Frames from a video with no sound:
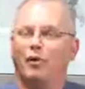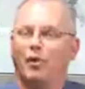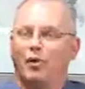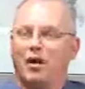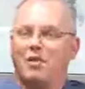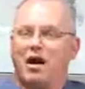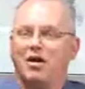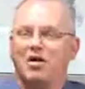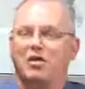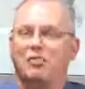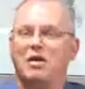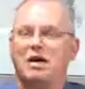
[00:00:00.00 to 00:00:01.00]
But what about
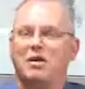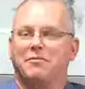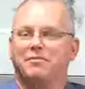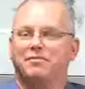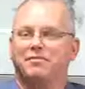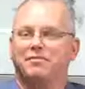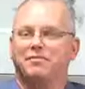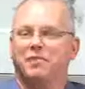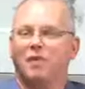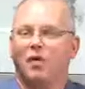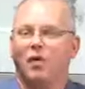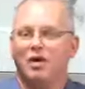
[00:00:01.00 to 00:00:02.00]
you and me?
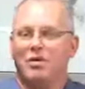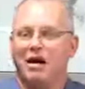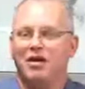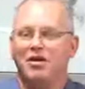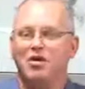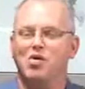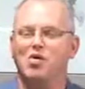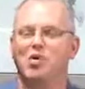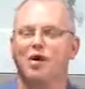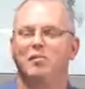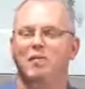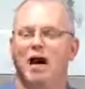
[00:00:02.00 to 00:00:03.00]
What about you?
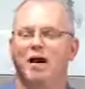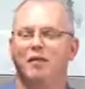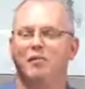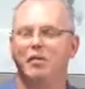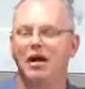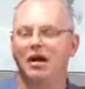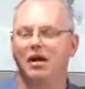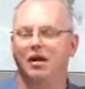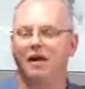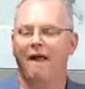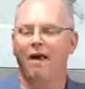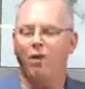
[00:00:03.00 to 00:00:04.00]
What about
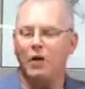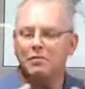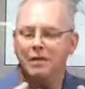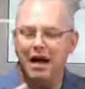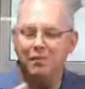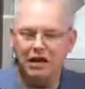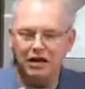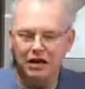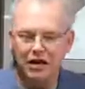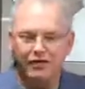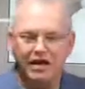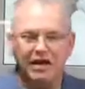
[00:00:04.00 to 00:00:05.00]
me? We may be
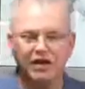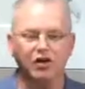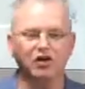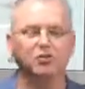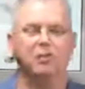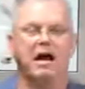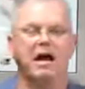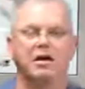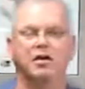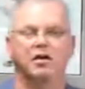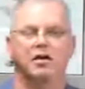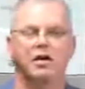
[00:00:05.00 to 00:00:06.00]
living in
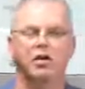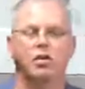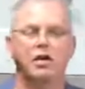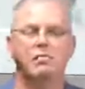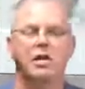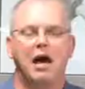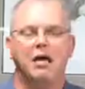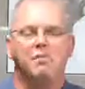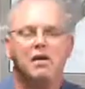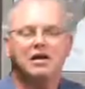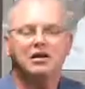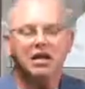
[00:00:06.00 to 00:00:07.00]
despair. We may
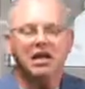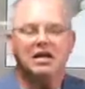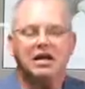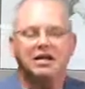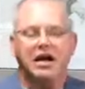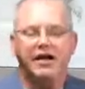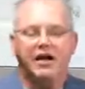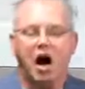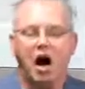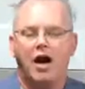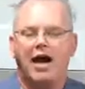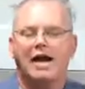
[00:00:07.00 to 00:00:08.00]
be thinking that
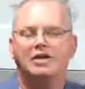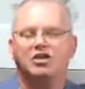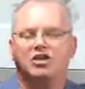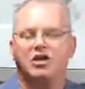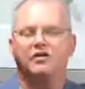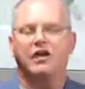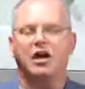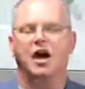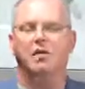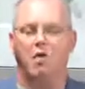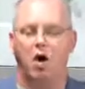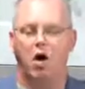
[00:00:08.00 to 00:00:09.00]
God has given
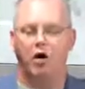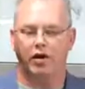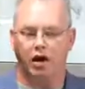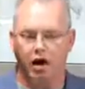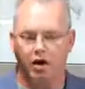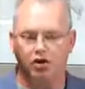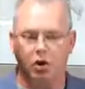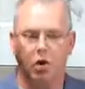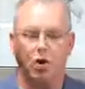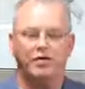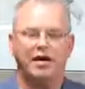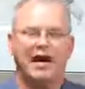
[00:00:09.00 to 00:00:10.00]
up on us
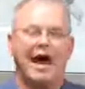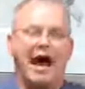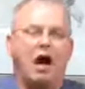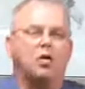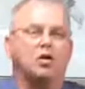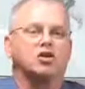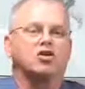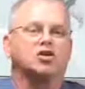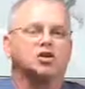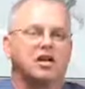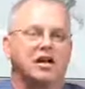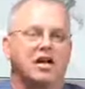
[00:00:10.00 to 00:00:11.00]
or that our
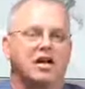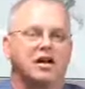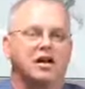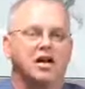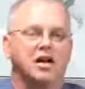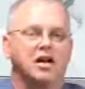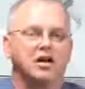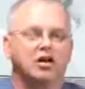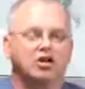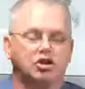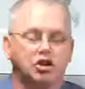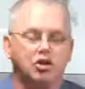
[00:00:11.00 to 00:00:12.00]
sin
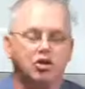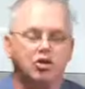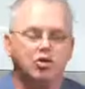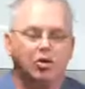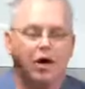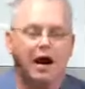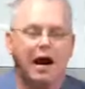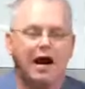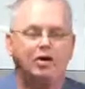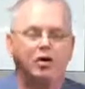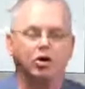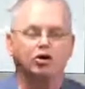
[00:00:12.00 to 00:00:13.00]
is too
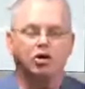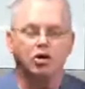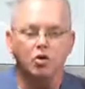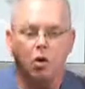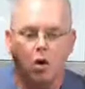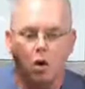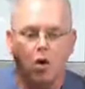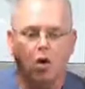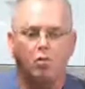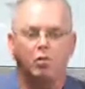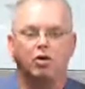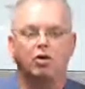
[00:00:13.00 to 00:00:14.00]
great or too
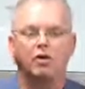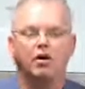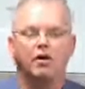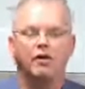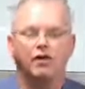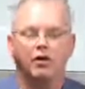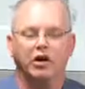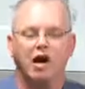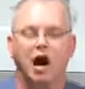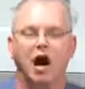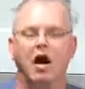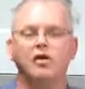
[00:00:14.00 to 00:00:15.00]
horrible for
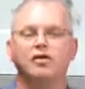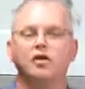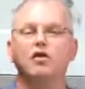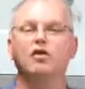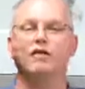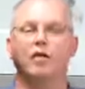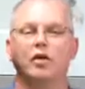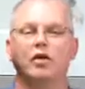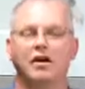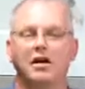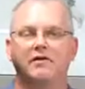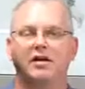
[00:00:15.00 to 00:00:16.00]
God to
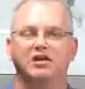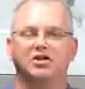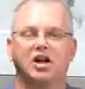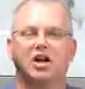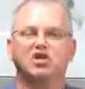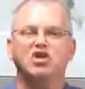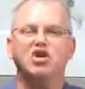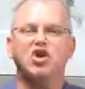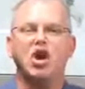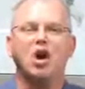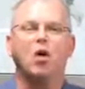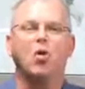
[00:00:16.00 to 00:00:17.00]
forgive us. There's
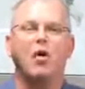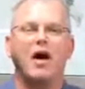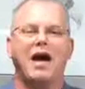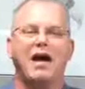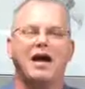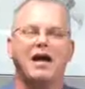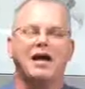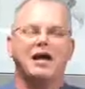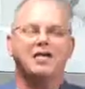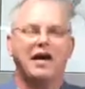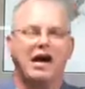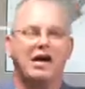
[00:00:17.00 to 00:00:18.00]
no way
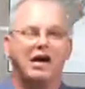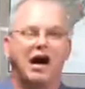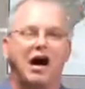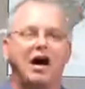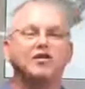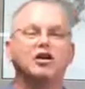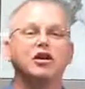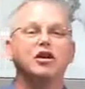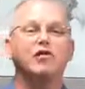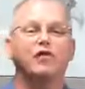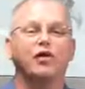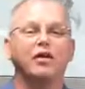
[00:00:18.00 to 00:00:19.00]
that God
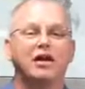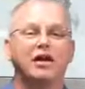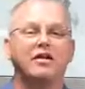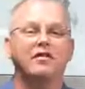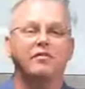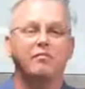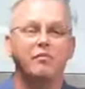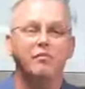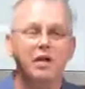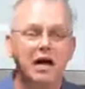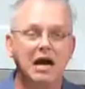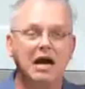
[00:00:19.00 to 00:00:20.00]
could forgive
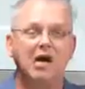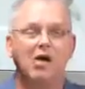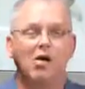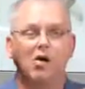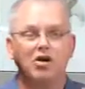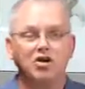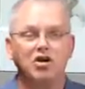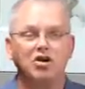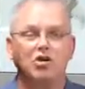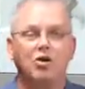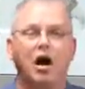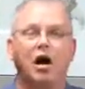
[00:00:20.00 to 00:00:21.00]
me or
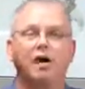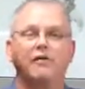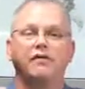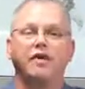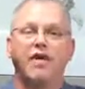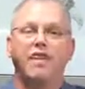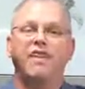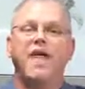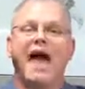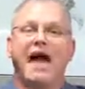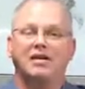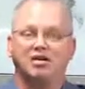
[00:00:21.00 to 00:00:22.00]
you of
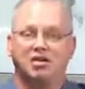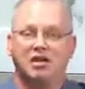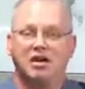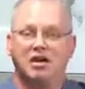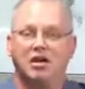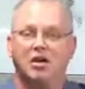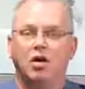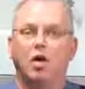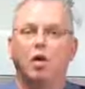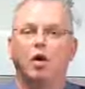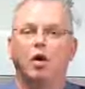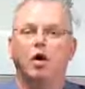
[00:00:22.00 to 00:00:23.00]
that sin
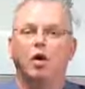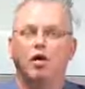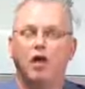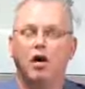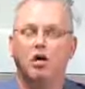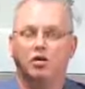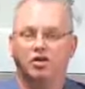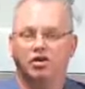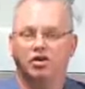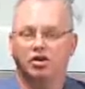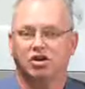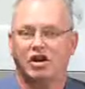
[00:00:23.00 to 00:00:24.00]
or
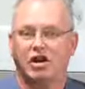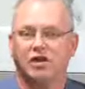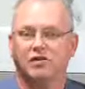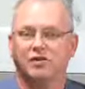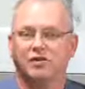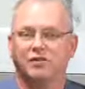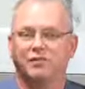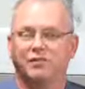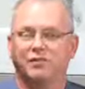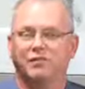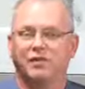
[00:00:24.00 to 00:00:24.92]
those sins.